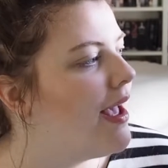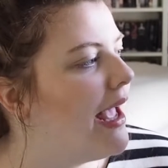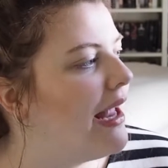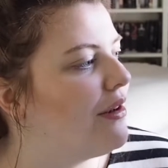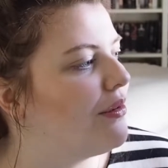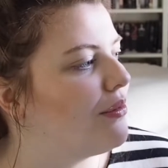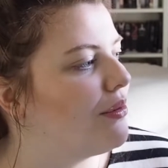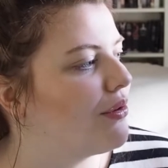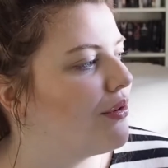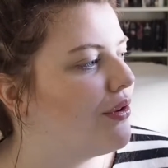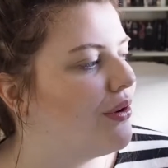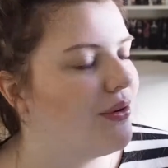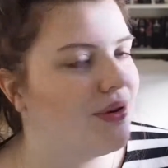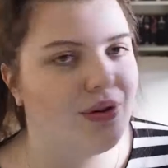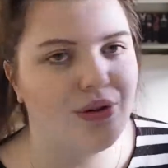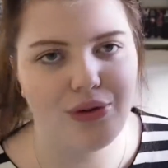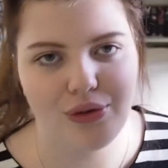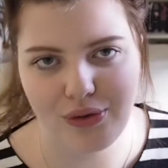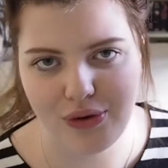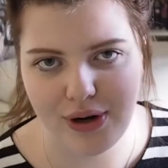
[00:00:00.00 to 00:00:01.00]
and also a
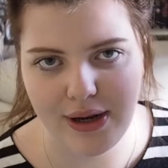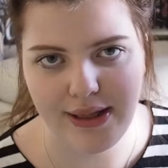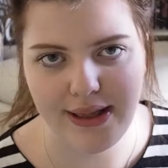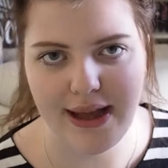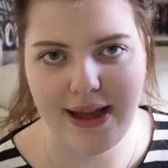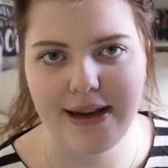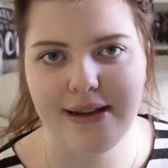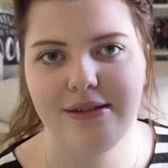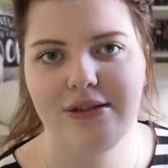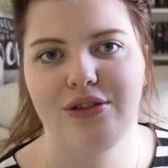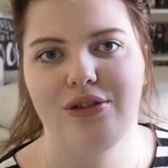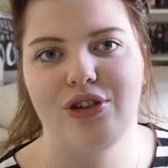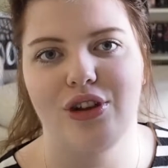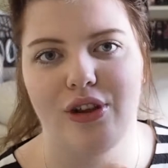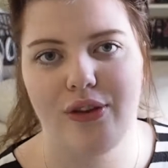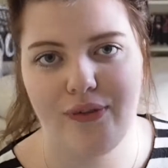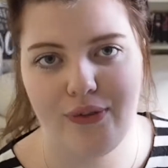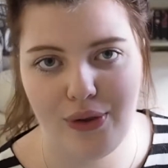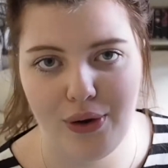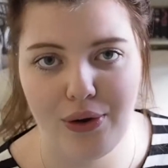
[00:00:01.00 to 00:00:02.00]
story that
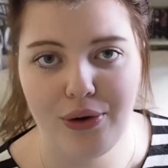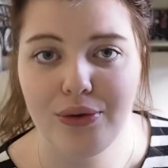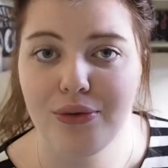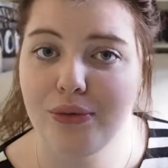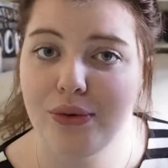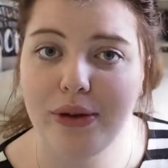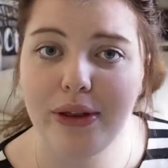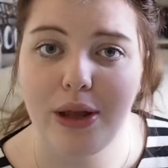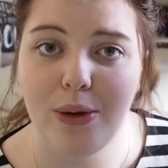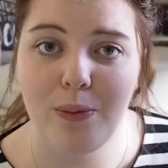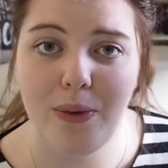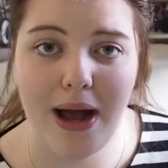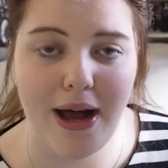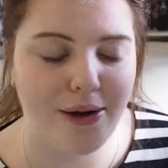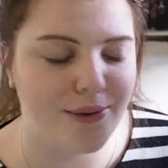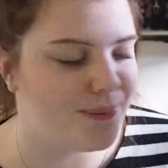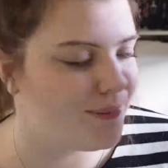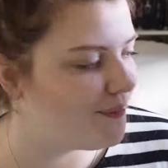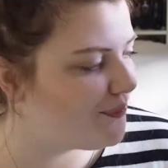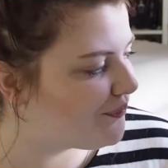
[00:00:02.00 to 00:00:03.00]
just flows really
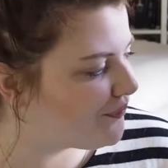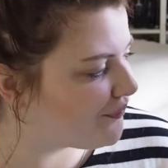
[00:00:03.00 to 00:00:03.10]
well.